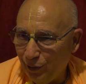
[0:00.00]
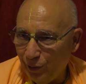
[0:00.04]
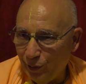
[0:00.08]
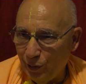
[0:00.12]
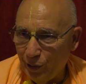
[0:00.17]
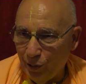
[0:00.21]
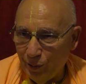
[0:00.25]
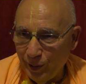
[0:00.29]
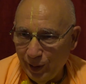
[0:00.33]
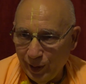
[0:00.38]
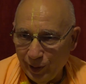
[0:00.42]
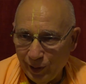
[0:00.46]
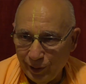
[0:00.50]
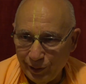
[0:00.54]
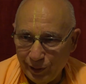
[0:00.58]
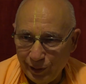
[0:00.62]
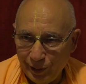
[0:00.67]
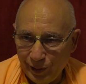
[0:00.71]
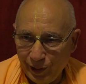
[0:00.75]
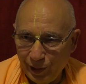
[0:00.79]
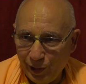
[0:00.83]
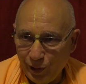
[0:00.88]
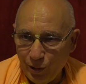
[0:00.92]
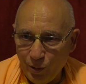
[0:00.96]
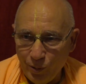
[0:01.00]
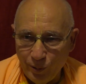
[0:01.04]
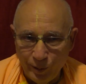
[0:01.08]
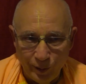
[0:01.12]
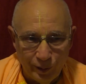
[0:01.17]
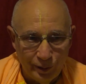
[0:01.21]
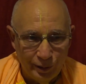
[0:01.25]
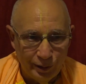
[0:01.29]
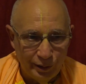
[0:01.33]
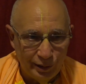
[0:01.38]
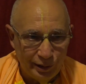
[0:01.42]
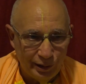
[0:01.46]
going onto the
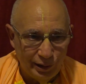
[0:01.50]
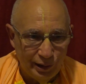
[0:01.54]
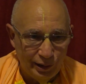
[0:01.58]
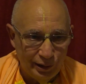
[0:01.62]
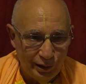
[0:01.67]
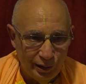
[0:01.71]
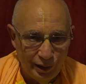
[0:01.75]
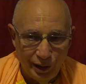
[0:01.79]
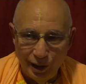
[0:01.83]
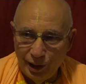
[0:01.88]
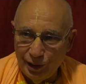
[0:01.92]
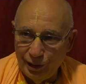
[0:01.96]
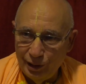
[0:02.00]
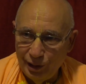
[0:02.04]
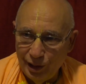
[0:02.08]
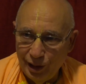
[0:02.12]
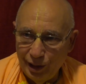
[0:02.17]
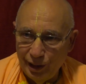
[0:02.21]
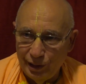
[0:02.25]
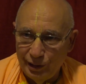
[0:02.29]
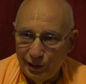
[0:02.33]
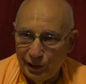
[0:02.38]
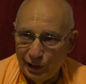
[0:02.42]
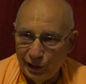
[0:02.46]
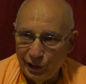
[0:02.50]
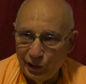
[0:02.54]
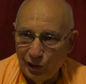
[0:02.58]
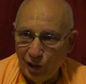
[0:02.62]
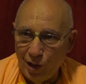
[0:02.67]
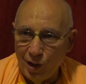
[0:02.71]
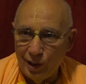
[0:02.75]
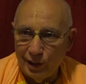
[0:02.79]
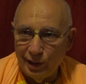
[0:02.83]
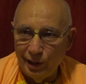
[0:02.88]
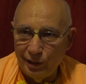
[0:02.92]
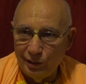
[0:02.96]
corners and just
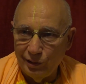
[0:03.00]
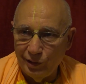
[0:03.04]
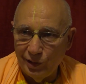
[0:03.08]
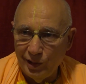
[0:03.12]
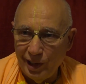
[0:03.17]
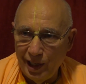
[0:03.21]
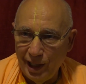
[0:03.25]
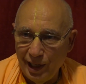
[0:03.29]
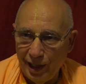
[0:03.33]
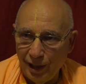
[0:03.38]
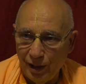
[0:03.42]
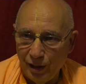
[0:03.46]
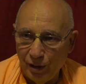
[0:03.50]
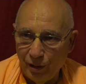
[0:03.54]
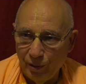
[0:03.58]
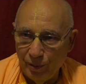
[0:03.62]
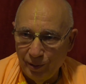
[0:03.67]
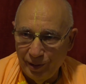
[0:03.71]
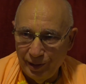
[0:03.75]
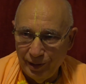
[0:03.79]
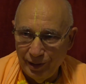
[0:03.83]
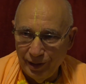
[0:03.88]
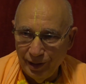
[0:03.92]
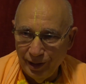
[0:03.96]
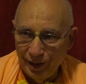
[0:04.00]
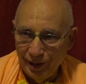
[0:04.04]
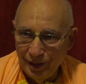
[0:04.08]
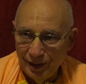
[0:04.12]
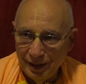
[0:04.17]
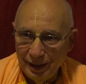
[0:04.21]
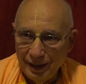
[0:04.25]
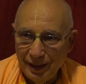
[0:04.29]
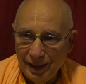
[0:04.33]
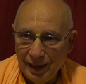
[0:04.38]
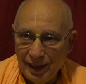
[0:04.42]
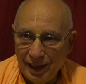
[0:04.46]
talking to the air and
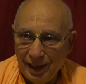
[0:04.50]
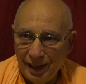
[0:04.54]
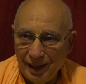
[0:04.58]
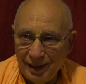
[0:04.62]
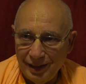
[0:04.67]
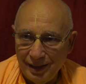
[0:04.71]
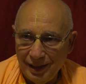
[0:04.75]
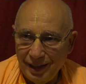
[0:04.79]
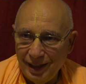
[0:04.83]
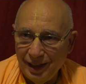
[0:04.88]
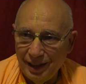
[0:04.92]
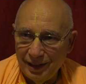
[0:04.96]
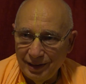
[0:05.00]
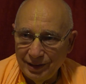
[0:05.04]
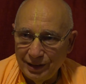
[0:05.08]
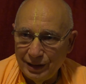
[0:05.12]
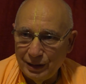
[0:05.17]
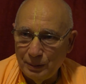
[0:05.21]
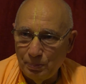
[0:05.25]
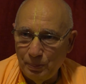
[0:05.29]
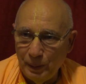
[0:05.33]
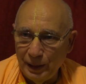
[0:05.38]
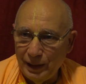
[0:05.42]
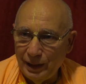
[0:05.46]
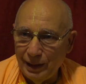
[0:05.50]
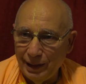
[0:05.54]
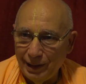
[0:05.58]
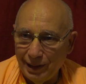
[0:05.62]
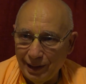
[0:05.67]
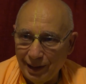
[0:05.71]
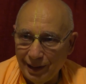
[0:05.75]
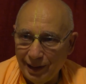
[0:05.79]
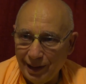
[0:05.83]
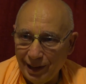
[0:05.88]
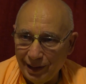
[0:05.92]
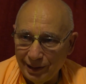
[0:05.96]

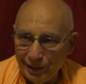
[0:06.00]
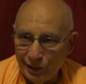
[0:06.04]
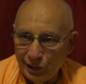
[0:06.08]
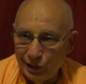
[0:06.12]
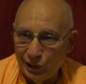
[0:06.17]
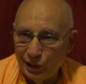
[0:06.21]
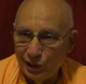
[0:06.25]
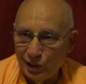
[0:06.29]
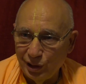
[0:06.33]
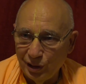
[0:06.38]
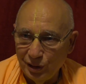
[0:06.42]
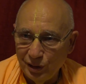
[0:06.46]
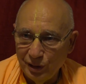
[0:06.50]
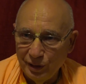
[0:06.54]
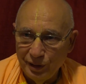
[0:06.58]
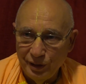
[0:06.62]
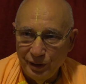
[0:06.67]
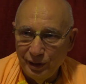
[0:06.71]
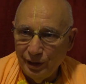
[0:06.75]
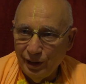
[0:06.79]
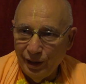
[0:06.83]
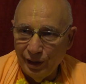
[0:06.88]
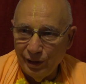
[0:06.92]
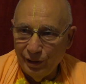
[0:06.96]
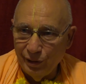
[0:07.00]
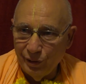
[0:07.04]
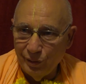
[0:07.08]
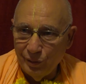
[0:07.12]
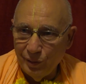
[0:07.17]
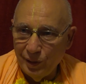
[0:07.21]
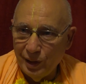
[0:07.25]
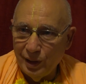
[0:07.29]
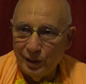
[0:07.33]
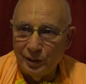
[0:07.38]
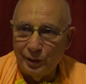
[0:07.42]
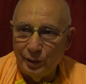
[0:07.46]
speaking against, you
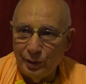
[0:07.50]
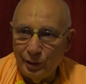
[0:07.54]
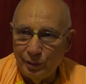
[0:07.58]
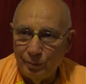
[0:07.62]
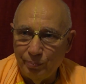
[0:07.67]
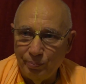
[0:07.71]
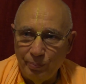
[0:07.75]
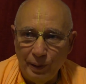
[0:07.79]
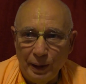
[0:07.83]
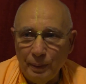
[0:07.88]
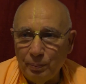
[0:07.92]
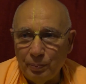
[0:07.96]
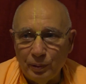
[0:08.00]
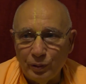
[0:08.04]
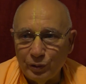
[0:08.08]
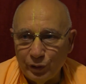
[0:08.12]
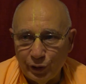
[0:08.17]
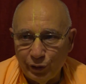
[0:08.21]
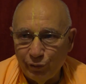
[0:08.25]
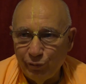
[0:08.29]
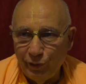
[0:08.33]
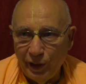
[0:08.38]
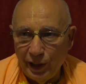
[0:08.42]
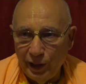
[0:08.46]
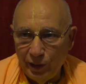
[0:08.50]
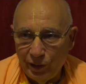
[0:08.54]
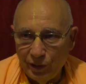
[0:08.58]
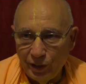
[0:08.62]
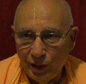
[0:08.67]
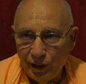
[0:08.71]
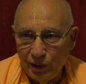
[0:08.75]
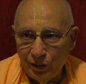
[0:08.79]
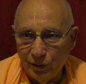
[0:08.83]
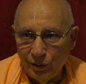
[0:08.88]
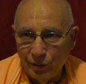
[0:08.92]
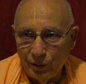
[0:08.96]
know, other people's faith.
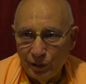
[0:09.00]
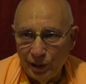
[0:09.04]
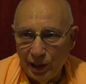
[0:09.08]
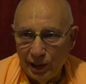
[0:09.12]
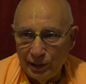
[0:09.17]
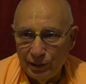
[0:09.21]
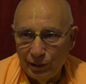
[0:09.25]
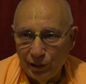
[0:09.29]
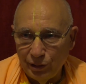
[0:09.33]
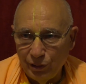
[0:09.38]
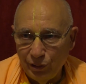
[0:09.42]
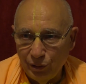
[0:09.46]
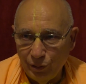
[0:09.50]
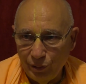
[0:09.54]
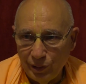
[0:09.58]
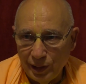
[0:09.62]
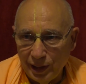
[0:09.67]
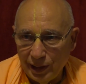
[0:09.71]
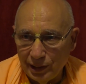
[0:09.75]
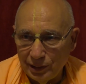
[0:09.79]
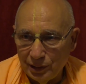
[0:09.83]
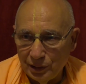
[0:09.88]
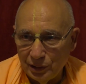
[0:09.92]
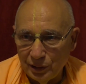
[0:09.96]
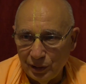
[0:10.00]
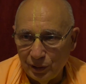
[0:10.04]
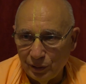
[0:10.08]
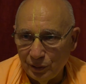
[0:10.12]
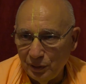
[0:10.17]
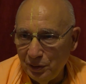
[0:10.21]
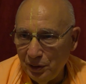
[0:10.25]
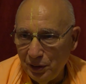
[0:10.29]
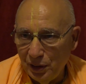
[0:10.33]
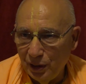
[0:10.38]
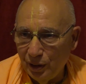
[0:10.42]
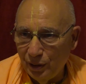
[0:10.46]
I don't like to do that. So,
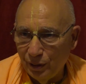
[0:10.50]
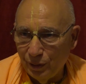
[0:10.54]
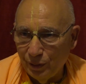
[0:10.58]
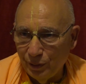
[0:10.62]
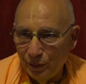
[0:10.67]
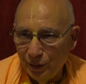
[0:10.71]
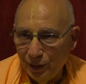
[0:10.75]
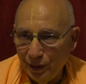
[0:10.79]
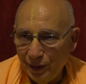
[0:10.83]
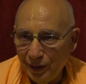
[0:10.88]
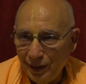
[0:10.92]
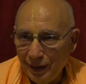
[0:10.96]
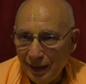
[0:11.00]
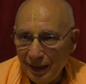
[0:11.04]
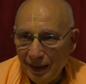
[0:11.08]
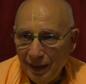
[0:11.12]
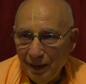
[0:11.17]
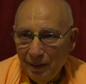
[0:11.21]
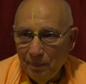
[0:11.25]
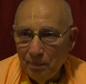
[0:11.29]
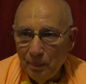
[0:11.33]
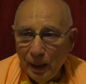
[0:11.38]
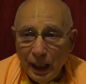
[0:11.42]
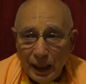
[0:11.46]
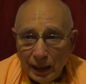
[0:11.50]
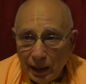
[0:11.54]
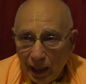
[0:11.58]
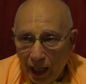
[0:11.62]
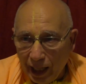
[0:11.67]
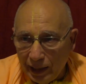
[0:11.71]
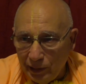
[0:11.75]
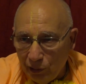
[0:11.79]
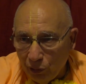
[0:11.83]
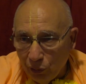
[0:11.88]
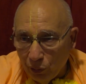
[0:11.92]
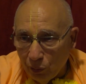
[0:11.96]
you know. But
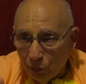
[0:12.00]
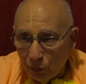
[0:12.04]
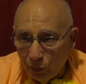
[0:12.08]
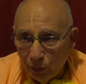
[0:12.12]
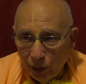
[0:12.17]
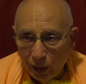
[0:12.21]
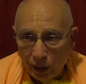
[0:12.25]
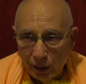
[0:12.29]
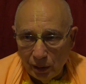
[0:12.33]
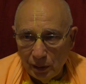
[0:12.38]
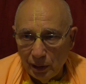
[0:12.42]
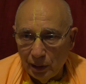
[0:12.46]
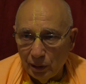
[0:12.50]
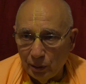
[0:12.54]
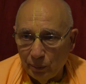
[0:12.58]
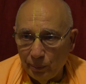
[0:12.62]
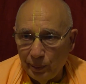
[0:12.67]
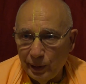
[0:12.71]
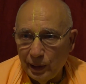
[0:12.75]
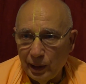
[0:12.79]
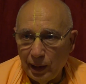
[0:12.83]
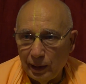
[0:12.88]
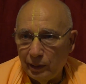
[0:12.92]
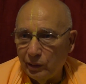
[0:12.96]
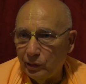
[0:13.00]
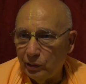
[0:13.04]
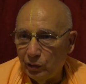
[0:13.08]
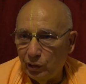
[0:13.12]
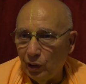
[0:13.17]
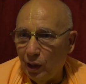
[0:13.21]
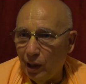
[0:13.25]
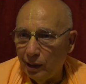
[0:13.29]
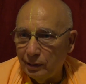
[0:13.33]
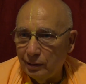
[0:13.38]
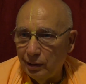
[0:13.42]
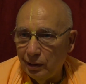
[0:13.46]
I knew a little bit I could
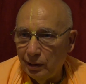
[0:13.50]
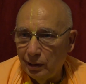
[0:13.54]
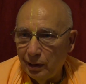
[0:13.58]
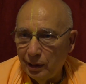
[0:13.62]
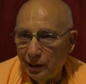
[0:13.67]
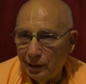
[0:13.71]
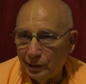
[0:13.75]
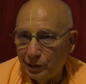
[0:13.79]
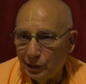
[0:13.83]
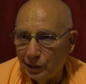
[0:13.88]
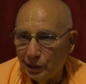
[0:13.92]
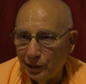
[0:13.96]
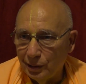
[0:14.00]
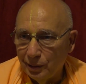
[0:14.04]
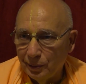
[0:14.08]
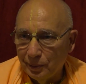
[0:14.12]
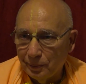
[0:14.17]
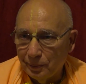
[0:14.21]
talk to this